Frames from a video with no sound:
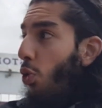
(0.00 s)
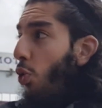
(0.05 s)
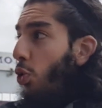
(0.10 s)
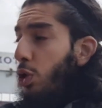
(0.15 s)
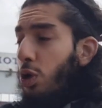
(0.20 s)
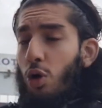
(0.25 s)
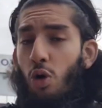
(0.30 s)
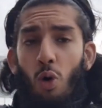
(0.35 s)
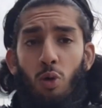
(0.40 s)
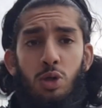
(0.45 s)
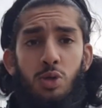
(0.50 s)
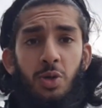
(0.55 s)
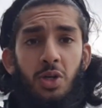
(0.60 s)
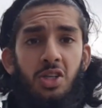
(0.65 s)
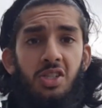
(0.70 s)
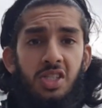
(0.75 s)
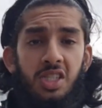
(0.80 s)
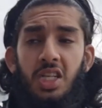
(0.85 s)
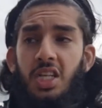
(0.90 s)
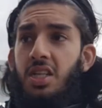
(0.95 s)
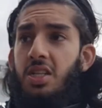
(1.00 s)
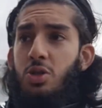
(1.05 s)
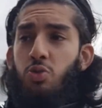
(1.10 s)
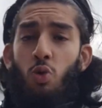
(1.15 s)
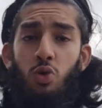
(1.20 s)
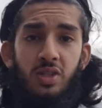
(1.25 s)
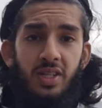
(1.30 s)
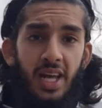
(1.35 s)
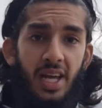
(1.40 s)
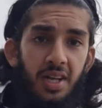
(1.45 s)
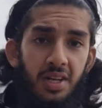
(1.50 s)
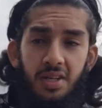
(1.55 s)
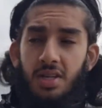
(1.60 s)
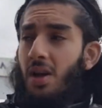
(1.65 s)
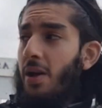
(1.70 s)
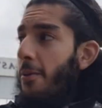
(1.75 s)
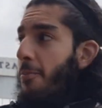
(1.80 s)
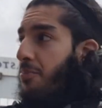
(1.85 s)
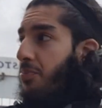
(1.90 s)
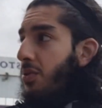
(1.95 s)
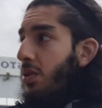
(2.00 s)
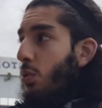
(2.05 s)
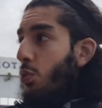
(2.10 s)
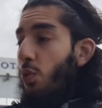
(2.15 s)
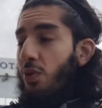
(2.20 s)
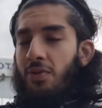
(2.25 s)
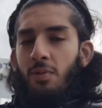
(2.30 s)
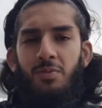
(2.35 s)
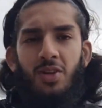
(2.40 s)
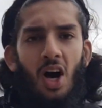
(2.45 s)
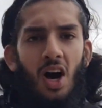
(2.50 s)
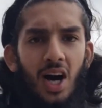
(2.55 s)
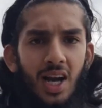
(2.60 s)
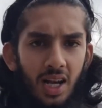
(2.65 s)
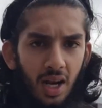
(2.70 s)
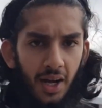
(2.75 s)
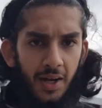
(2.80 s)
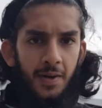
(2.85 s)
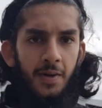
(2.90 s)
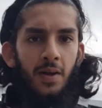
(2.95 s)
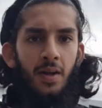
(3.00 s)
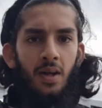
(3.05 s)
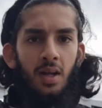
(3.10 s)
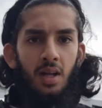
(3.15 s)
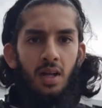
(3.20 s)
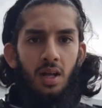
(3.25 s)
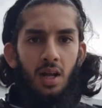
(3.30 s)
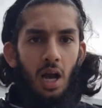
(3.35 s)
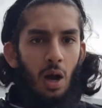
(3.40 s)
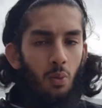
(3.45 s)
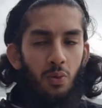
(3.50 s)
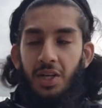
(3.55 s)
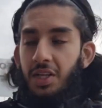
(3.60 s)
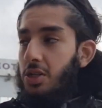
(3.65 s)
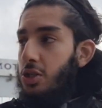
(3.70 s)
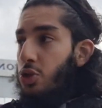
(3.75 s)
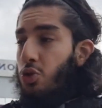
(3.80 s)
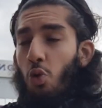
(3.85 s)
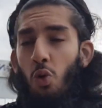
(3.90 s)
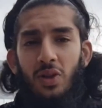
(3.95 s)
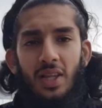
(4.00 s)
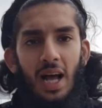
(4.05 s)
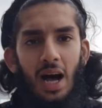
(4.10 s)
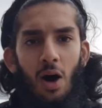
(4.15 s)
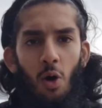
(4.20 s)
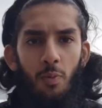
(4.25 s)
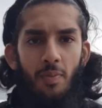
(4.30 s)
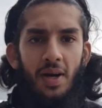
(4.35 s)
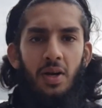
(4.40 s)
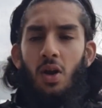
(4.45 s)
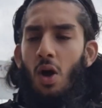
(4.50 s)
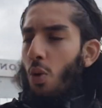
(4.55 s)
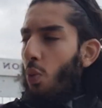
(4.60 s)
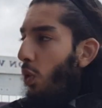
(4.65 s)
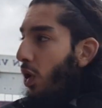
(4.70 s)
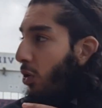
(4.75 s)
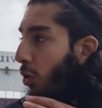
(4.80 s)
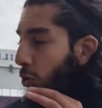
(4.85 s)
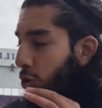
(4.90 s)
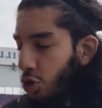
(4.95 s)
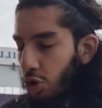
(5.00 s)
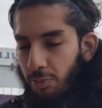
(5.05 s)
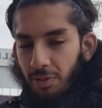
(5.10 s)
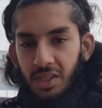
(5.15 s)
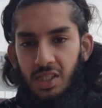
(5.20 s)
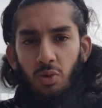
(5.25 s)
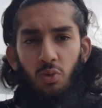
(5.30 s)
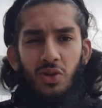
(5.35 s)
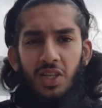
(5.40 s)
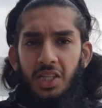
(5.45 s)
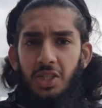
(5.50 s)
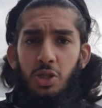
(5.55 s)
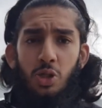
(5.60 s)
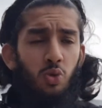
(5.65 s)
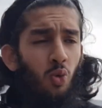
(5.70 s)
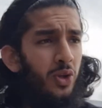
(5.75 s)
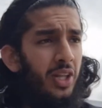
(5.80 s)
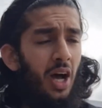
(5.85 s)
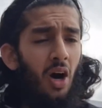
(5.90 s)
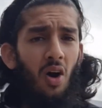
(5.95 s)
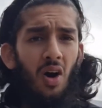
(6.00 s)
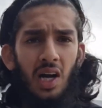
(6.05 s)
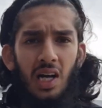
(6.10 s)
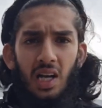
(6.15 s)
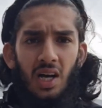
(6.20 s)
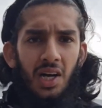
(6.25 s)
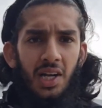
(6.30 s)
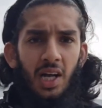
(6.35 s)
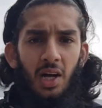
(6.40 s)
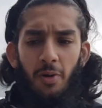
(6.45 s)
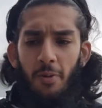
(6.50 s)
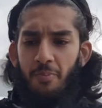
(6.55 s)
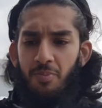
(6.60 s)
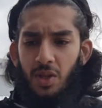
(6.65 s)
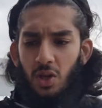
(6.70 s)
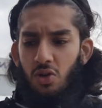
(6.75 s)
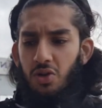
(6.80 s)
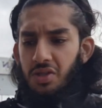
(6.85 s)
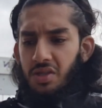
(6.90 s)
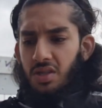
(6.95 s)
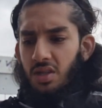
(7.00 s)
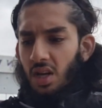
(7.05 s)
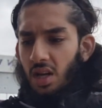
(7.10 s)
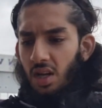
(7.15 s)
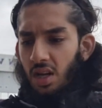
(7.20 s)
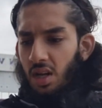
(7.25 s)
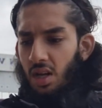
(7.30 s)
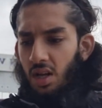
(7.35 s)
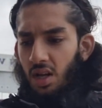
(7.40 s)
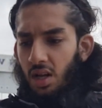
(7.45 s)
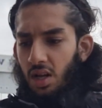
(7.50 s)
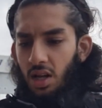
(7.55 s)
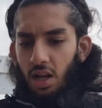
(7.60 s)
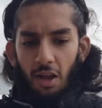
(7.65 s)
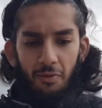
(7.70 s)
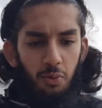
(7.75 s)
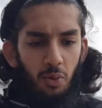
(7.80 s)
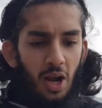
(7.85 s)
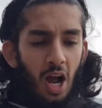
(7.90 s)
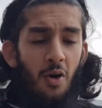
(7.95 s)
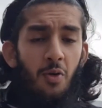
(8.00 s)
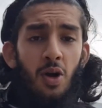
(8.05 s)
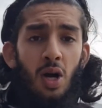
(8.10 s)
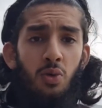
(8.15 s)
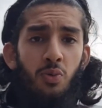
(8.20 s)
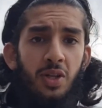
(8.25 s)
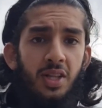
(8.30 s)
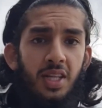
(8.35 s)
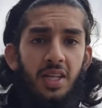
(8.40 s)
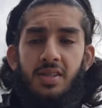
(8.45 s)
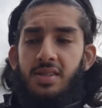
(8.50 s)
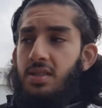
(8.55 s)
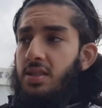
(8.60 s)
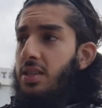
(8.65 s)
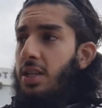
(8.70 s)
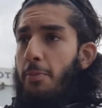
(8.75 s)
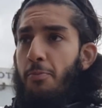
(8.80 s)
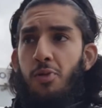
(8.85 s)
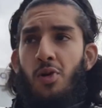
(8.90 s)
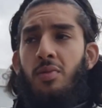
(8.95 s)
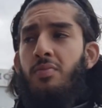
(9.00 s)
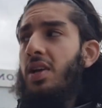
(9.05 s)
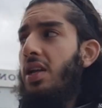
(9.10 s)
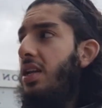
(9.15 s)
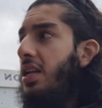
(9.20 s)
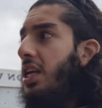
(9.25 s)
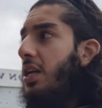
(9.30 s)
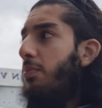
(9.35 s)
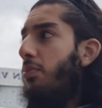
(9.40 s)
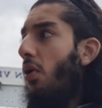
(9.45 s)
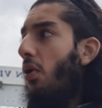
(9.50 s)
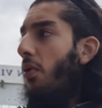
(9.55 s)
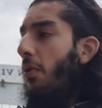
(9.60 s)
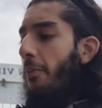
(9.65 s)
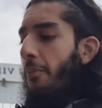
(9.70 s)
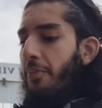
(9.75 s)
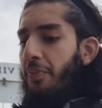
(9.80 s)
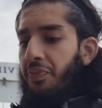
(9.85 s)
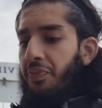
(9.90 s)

all the goals we conceded towards the end were from the high line. And we need to sort that out, man. 100%. We need to sort that high line out because if you carry on with this in the Premier League, bro,